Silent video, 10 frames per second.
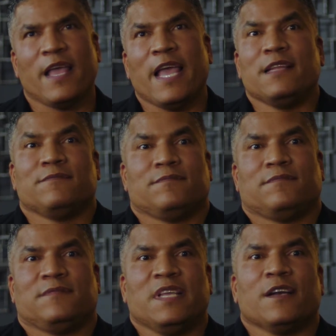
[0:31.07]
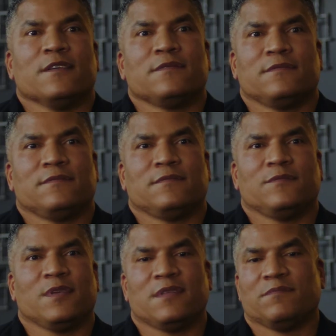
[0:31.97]
ate dinner
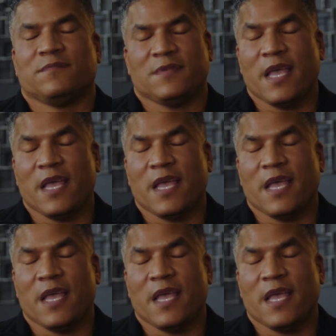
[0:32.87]
with them.